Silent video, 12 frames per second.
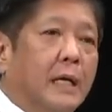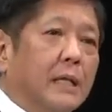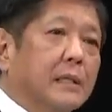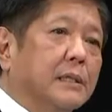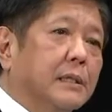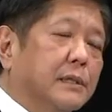
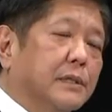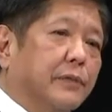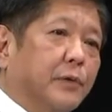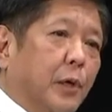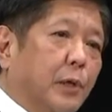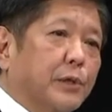in terms
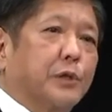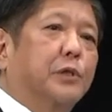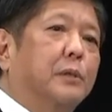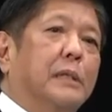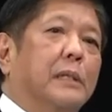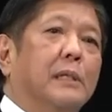of
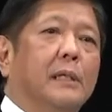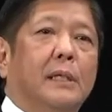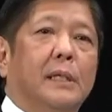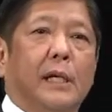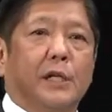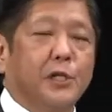cultural
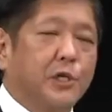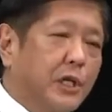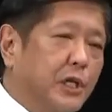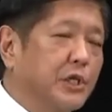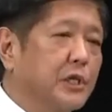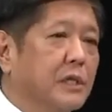uh,
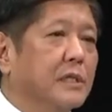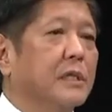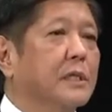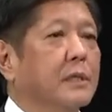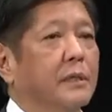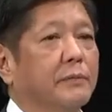exchanges,
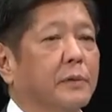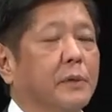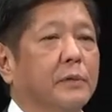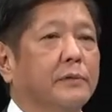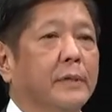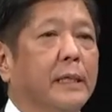in terms
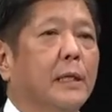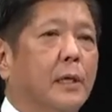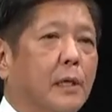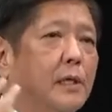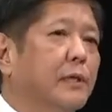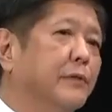of uh,
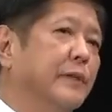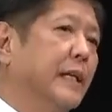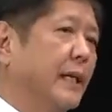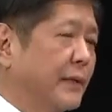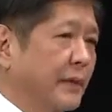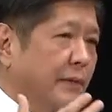all of the
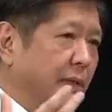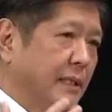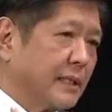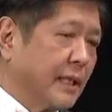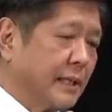other things.